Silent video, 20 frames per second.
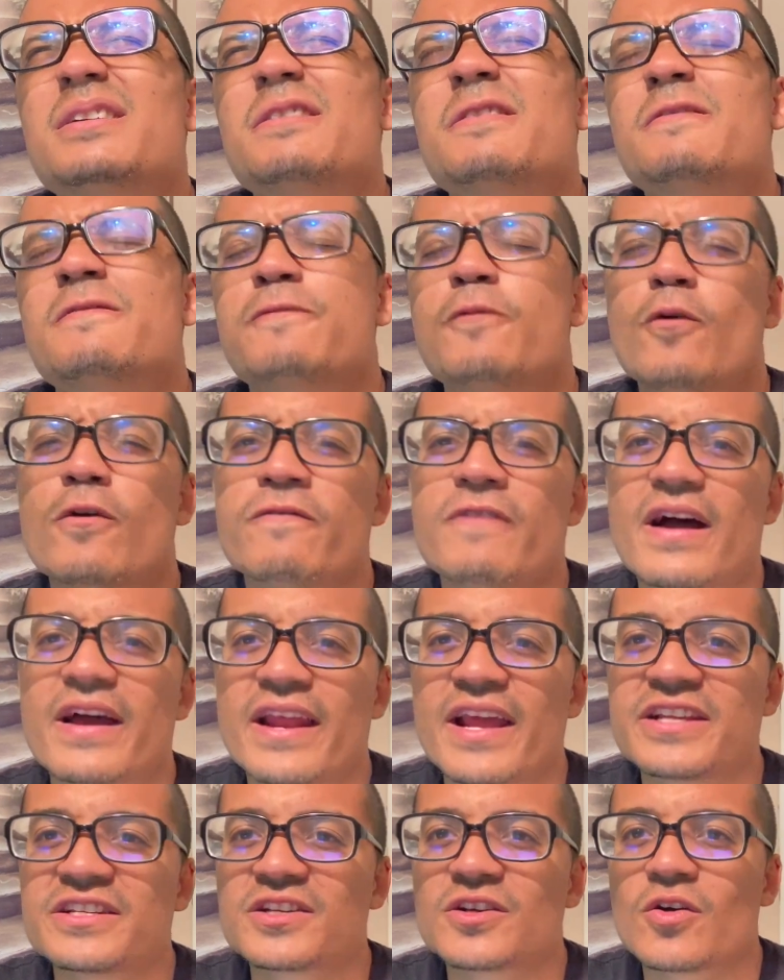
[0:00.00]
4 or 5
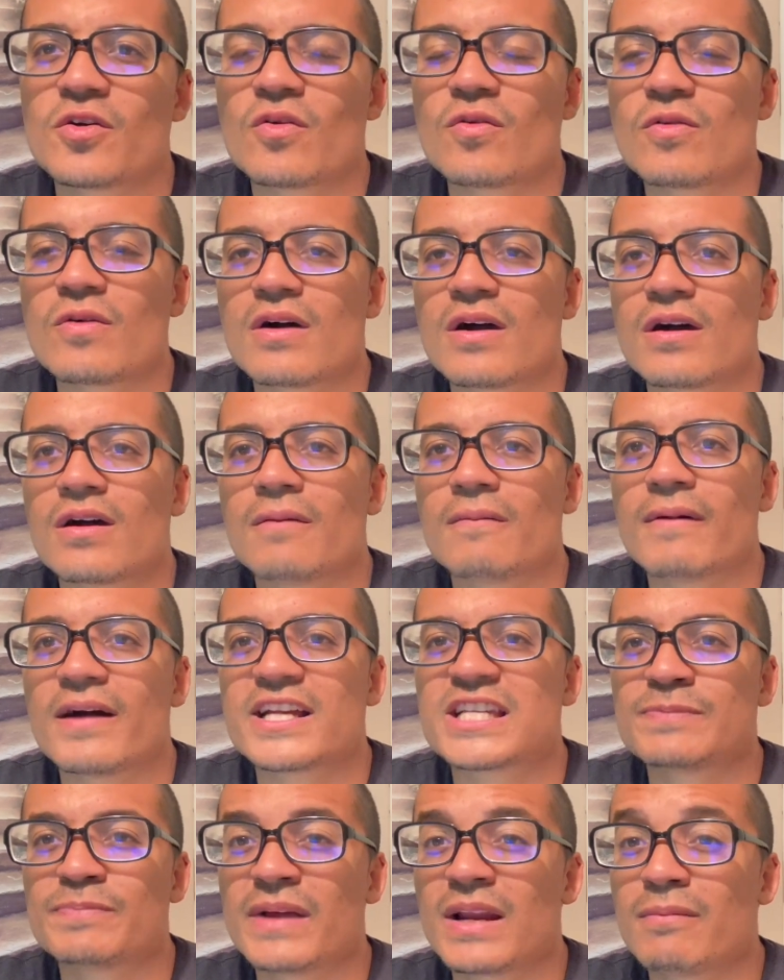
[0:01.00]
days ago, I
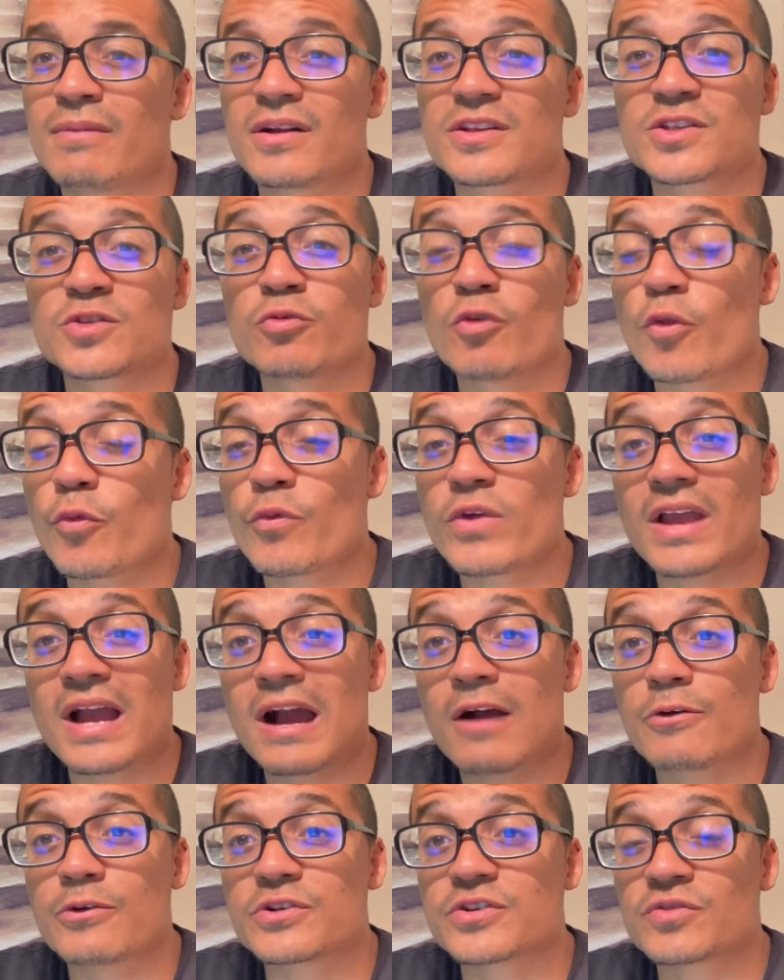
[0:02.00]
spent about 2 or 3
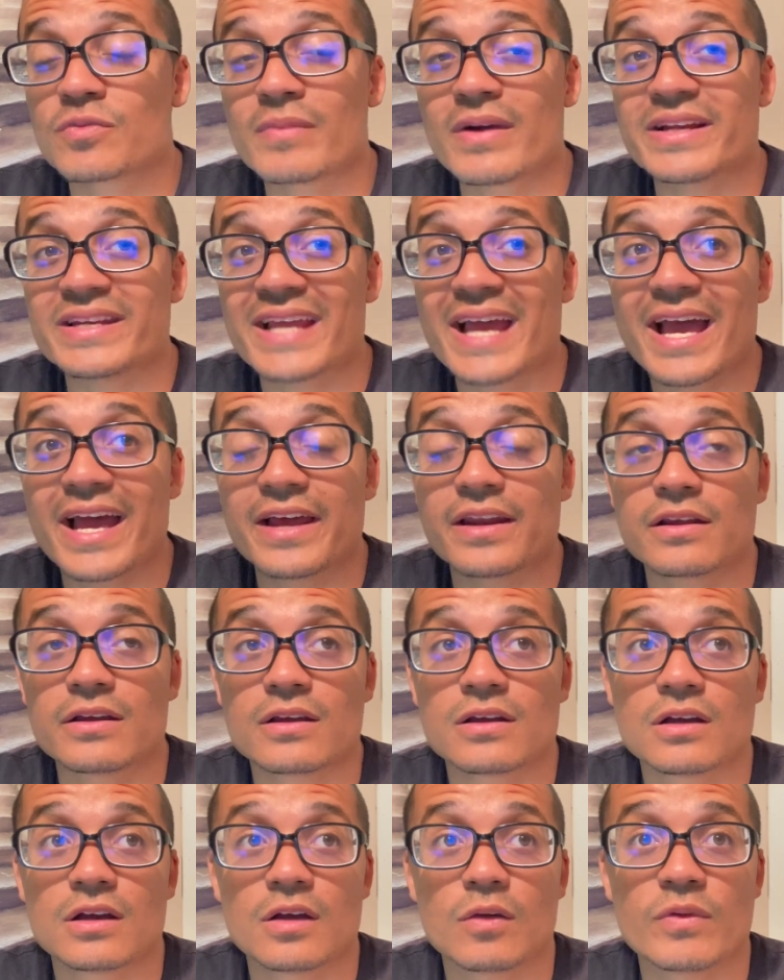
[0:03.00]
hours with my dad,
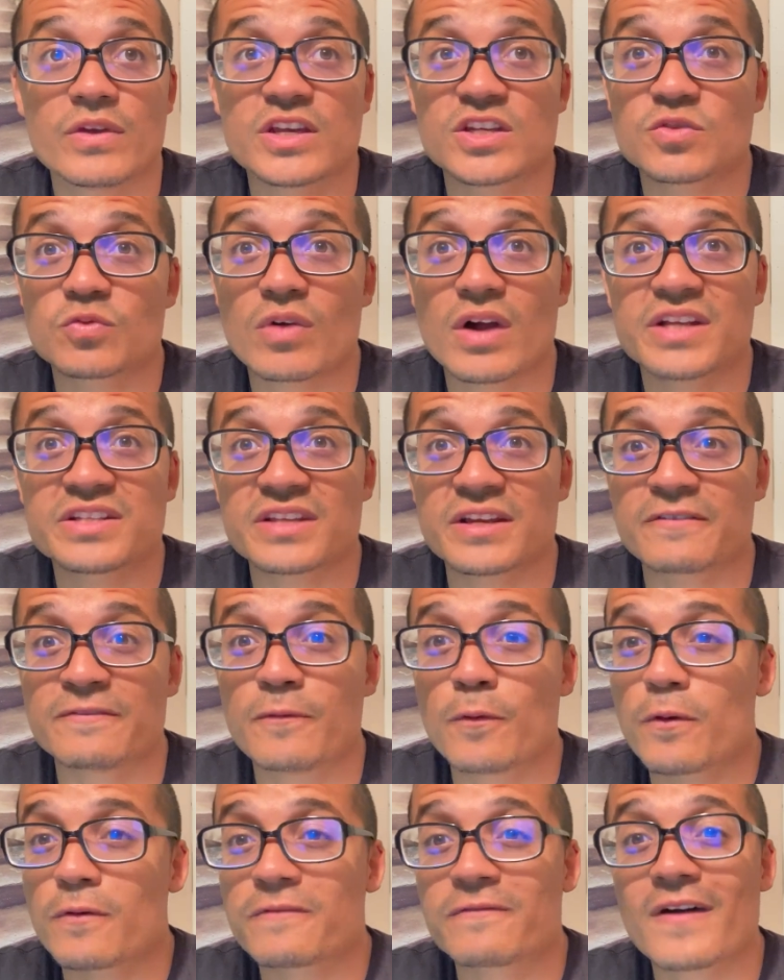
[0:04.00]
and we just watched like
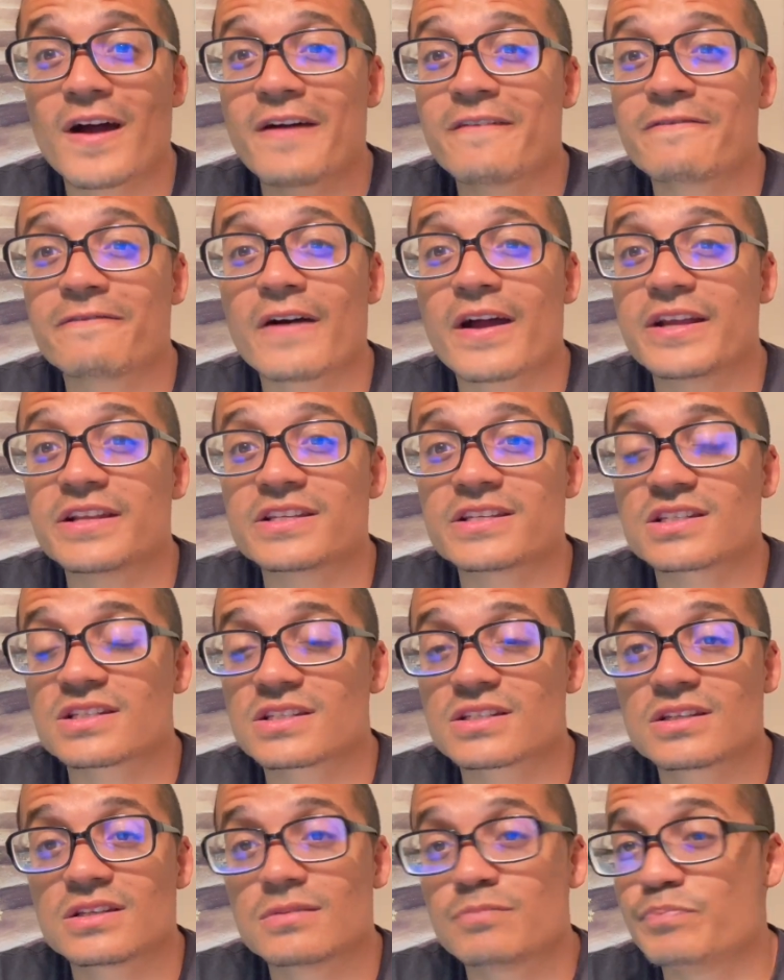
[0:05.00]
4 or 5
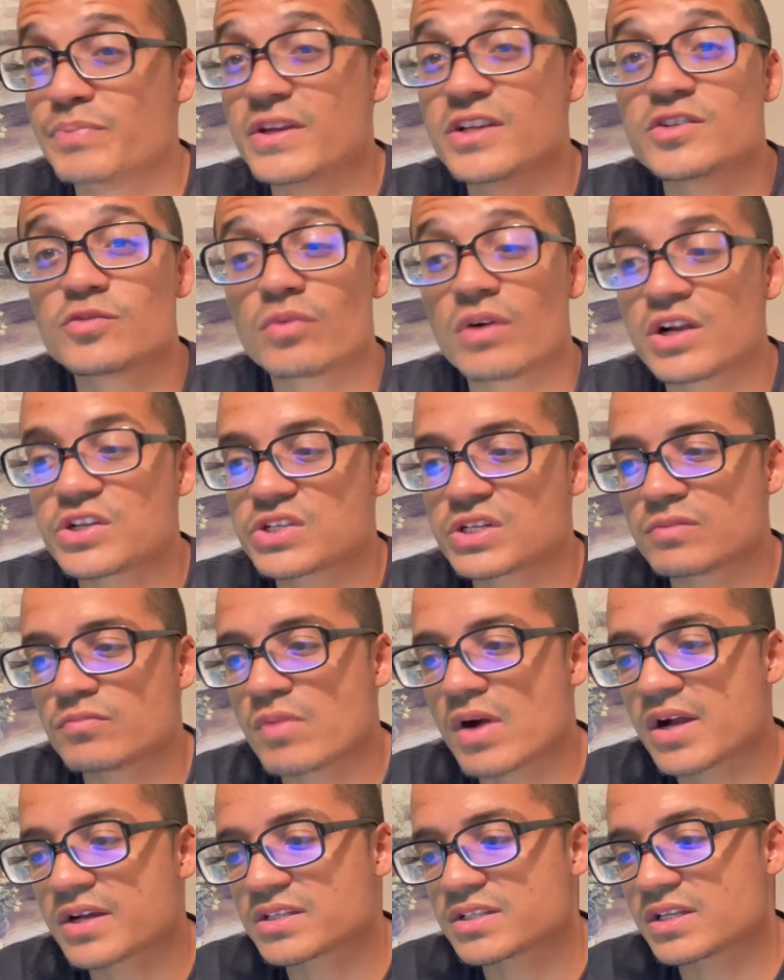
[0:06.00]
fights, binge watching
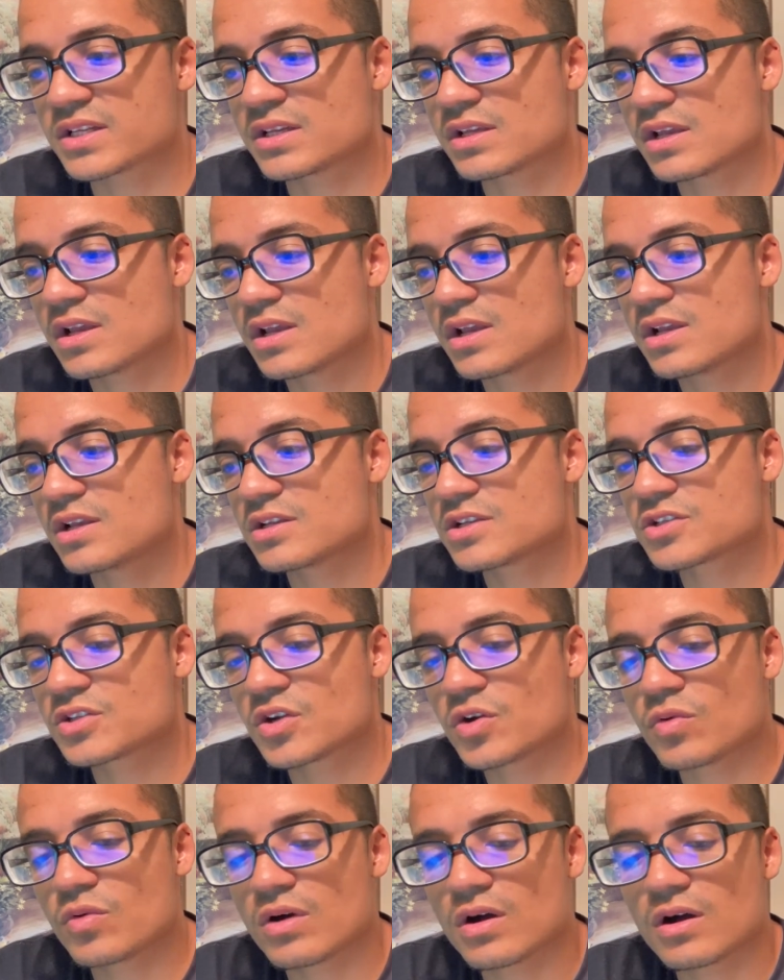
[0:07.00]
boxing.
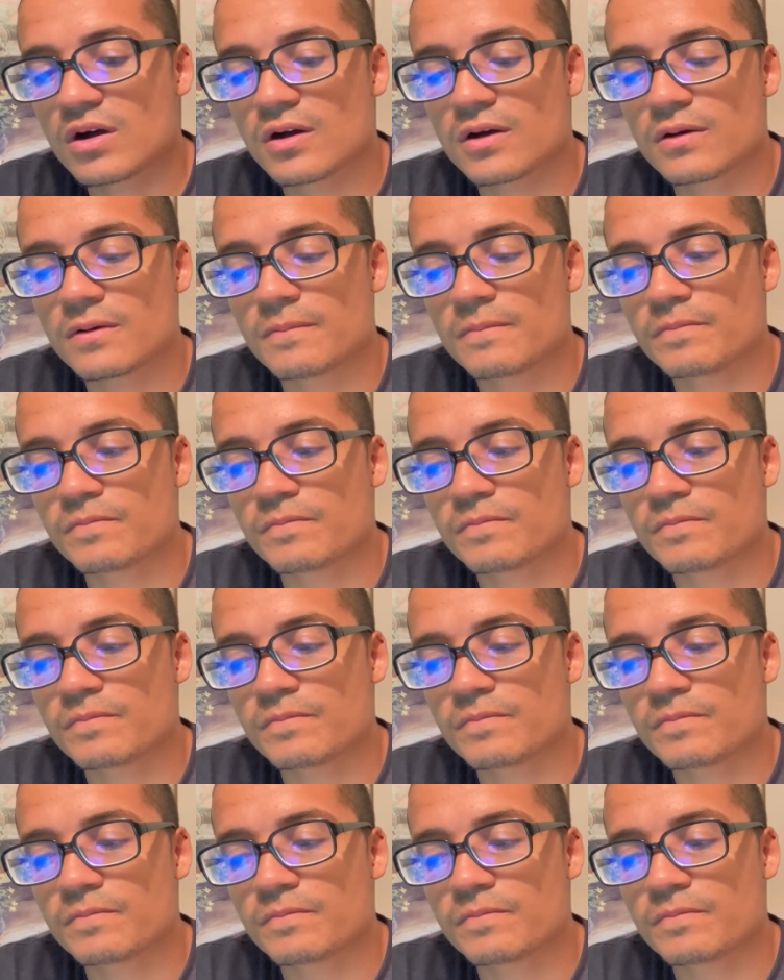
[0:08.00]
So